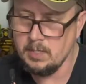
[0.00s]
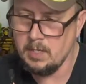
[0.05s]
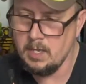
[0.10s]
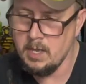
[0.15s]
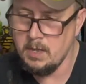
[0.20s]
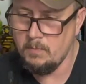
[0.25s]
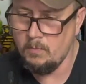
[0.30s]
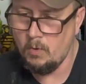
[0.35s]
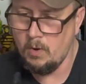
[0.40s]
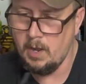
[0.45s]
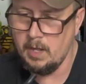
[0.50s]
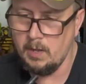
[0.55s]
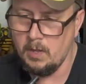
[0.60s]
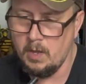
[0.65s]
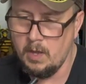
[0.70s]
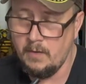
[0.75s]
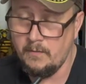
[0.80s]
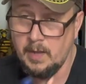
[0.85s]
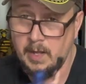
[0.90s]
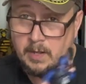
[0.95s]
come right
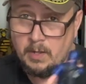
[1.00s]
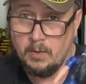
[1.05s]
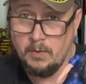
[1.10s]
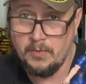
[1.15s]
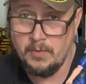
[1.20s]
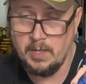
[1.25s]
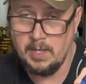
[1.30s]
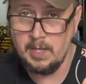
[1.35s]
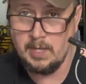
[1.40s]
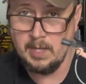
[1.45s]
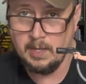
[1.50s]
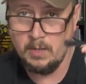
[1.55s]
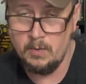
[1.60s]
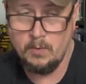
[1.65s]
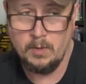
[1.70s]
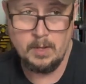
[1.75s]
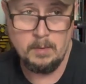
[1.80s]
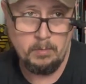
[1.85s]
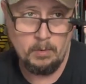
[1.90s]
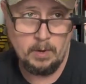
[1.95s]
off. I don't think. I don't
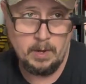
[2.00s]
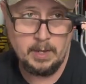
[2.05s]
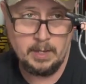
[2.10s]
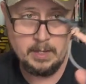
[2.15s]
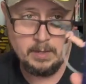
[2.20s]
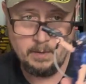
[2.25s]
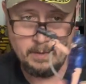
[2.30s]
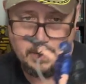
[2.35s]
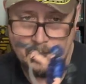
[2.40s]
want to break it or